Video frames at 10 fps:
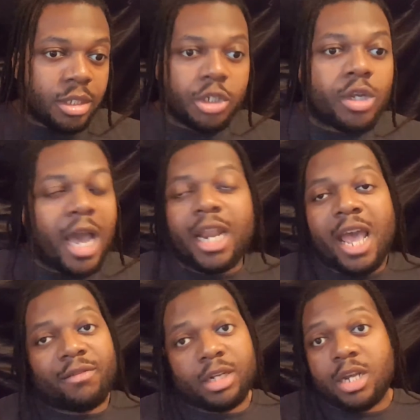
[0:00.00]
You kind of
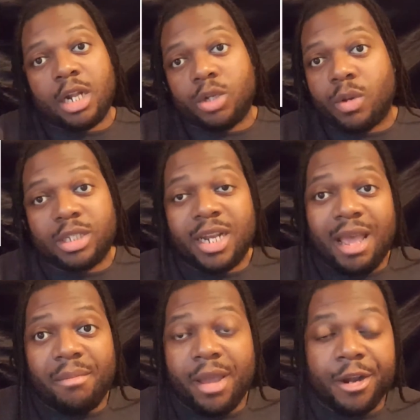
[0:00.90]
have to talk to us in
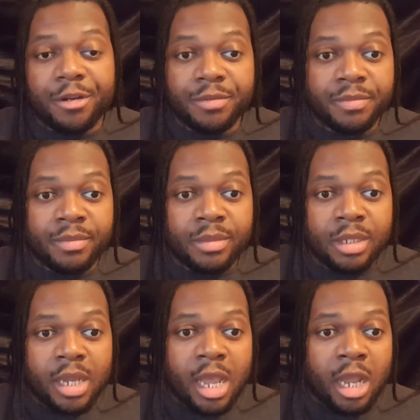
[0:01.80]
that manner.
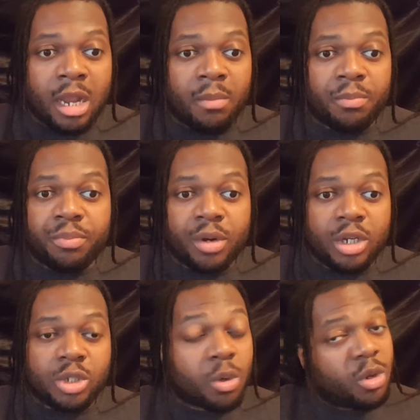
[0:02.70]
And I'm pretty
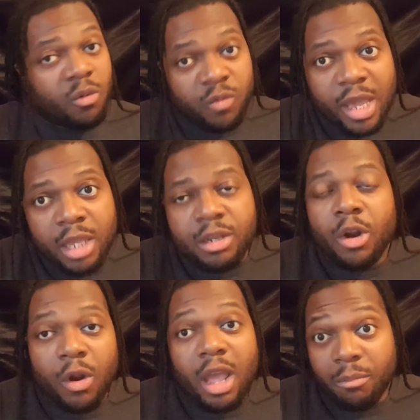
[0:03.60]
sure you ladies
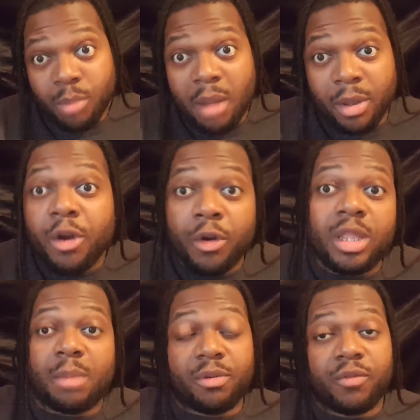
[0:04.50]
have probably heard
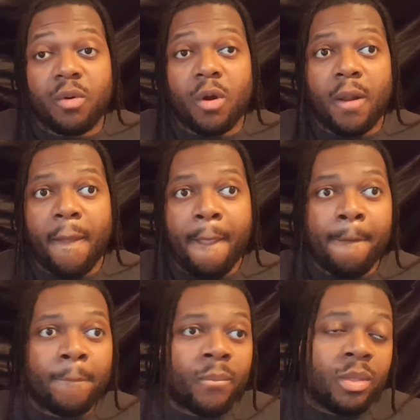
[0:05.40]
that before.
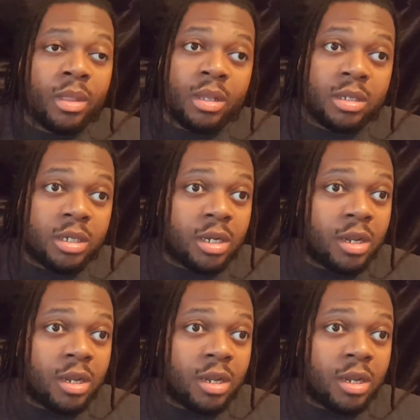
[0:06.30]
You